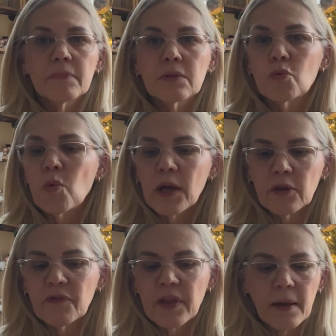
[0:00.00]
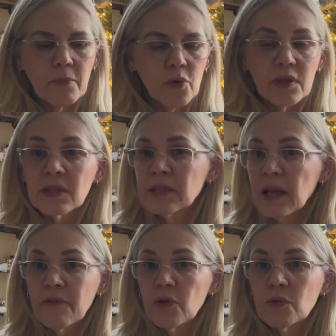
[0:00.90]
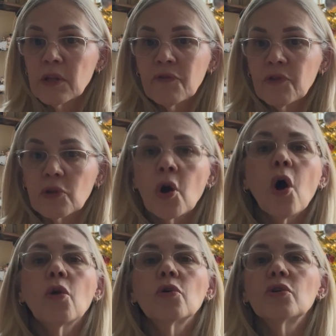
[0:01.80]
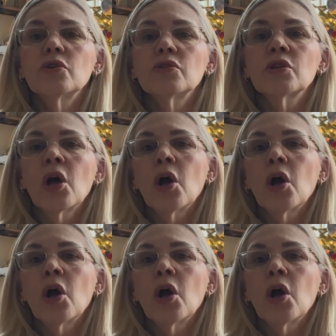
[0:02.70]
one of them with several different colors,